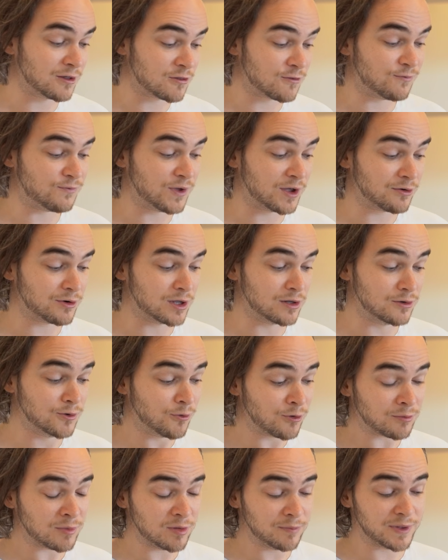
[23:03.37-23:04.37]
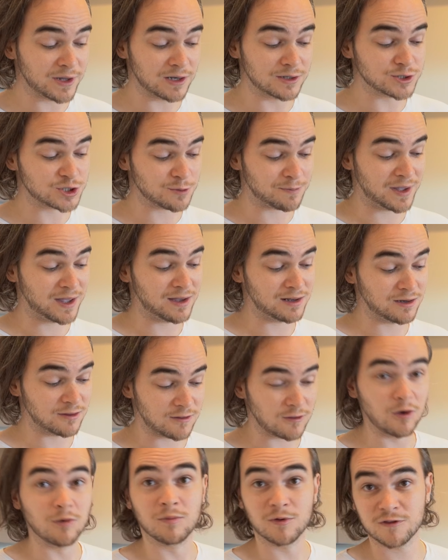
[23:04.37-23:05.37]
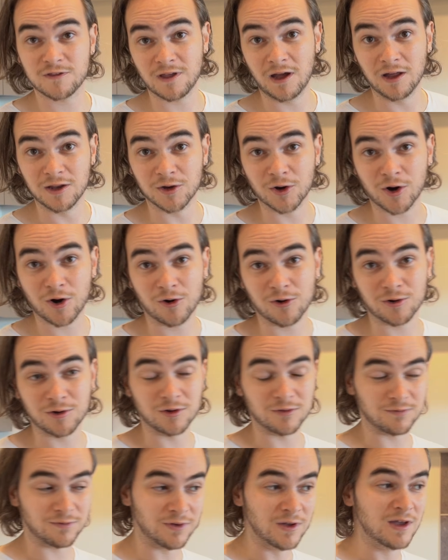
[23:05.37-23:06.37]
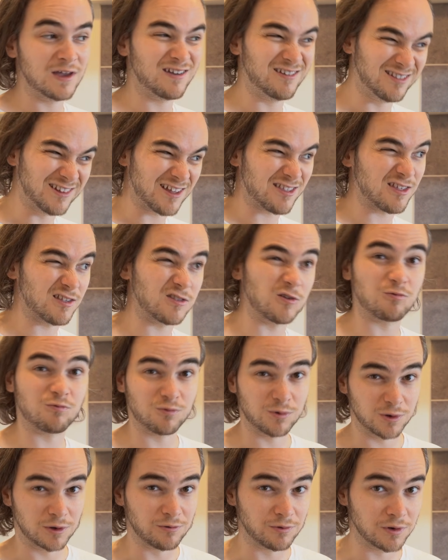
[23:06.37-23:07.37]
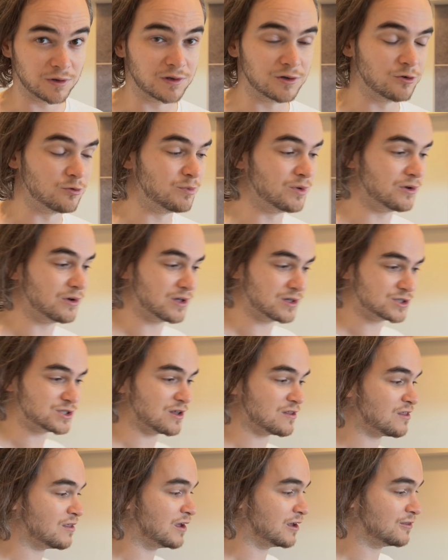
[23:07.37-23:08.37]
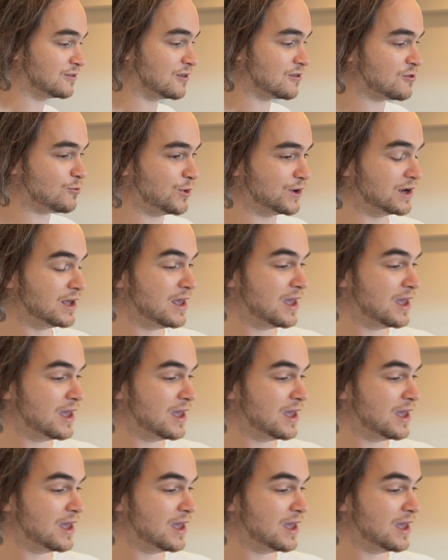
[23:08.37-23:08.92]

is very normal, but in Japan it's almost unheard of unless it's a really, really new building just like this one.